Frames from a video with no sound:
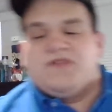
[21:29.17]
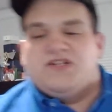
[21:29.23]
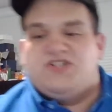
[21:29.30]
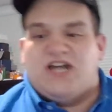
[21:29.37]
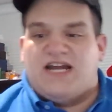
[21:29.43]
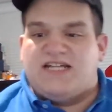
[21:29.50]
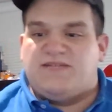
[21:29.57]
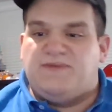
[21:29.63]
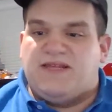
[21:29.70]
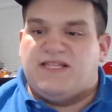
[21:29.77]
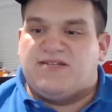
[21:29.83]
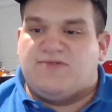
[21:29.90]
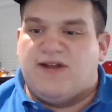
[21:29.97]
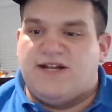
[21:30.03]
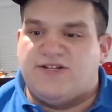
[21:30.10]
The Giants beat
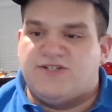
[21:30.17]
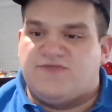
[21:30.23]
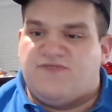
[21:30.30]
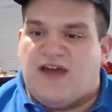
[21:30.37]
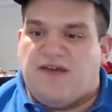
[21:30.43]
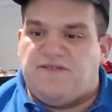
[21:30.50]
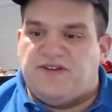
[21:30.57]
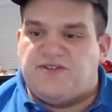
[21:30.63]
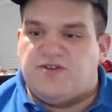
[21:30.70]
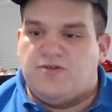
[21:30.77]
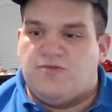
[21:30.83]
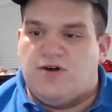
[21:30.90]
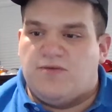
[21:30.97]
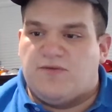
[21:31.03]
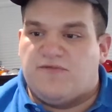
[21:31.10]
the Rangers
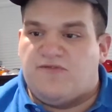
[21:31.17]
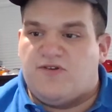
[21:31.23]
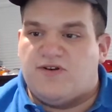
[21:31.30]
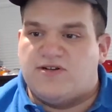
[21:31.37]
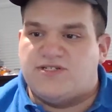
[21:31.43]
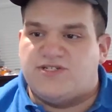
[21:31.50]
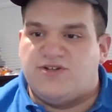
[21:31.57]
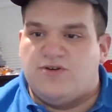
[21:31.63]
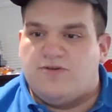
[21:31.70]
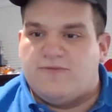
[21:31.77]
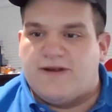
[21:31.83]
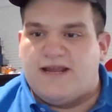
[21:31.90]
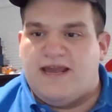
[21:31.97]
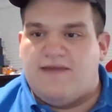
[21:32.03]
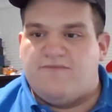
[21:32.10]
5-2. Wilmer Flores
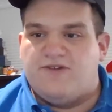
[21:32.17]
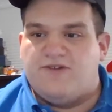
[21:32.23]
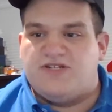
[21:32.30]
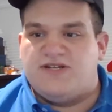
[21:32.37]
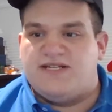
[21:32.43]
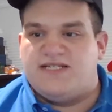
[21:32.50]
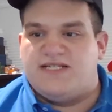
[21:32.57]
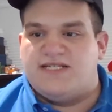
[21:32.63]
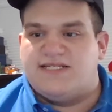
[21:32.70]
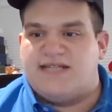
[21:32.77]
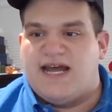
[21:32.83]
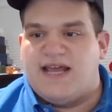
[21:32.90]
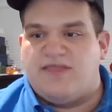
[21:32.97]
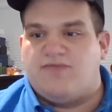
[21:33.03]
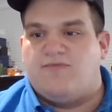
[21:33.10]
2-homer game, which is his
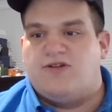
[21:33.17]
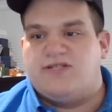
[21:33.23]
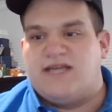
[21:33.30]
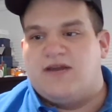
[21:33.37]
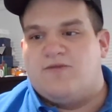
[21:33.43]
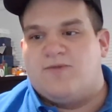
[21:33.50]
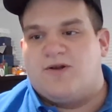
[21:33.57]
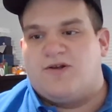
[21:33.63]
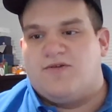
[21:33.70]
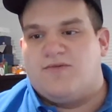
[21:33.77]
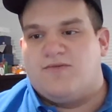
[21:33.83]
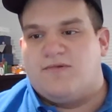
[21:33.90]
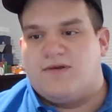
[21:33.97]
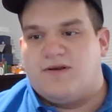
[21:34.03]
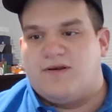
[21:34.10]
9th
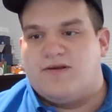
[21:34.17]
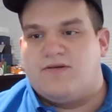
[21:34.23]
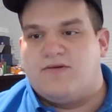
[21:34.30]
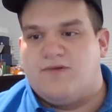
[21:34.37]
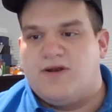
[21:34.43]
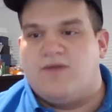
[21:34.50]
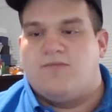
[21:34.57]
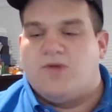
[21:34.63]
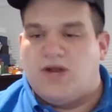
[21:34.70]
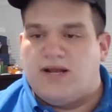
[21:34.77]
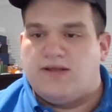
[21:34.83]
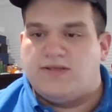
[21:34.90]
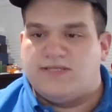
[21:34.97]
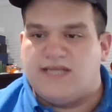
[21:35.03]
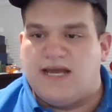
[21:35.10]
career
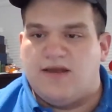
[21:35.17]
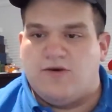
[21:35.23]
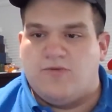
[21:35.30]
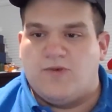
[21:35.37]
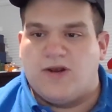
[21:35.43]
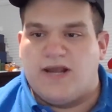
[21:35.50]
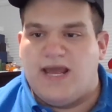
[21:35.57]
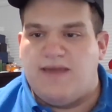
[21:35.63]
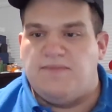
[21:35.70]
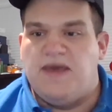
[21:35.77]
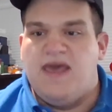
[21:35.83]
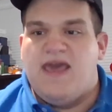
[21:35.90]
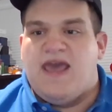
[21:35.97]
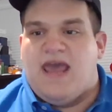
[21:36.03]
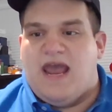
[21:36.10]
multi-homer game,
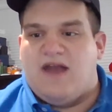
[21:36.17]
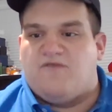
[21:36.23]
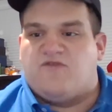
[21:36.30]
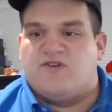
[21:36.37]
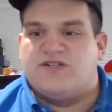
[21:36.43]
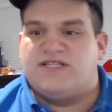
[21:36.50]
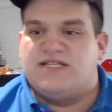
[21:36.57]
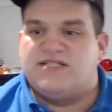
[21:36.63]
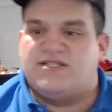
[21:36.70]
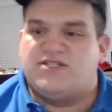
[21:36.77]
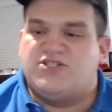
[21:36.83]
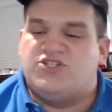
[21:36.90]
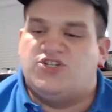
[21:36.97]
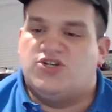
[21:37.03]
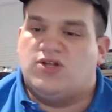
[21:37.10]
and first
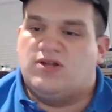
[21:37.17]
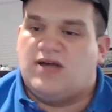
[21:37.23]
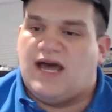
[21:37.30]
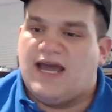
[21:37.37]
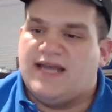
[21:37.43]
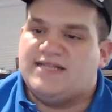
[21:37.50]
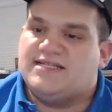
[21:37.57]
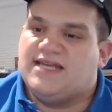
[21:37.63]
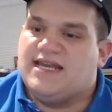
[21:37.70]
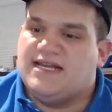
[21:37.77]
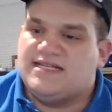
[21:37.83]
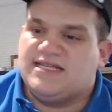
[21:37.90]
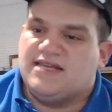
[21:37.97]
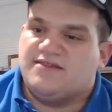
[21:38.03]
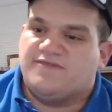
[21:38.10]
since July
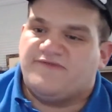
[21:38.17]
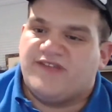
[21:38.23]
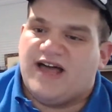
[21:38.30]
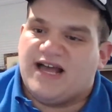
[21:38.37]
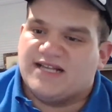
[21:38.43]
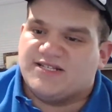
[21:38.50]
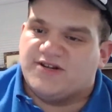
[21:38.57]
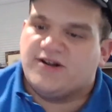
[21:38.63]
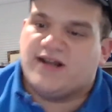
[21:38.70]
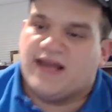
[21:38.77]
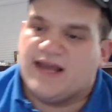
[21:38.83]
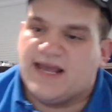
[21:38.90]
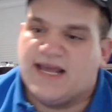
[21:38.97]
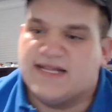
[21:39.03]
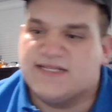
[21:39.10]
18th of last
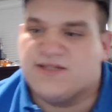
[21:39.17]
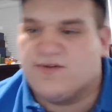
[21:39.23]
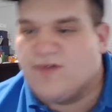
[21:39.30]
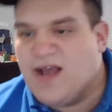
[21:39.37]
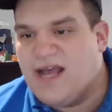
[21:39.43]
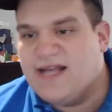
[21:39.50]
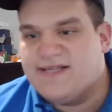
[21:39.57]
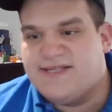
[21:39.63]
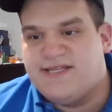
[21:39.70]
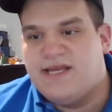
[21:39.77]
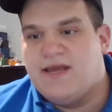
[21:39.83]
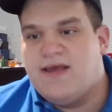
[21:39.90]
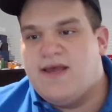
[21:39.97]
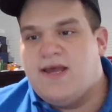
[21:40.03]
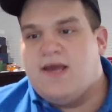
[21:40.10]
year against the Reds.